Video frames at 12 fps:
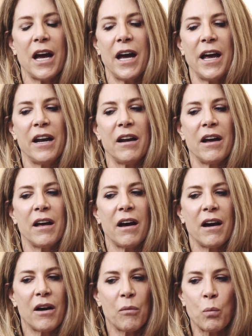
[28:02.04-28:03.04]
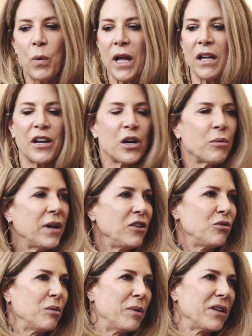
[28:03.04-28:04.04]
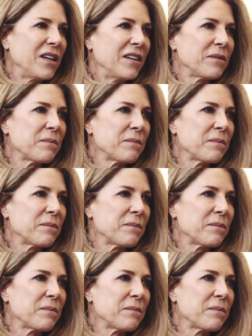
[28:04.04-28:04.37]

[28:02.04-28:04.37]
and well on our way to 1 billion.